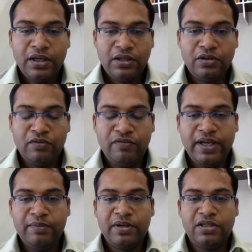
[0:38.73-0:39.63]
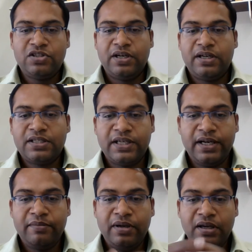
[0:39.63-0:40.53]
very much
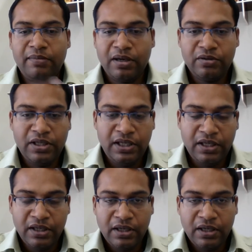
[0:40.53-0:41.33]
understandable about the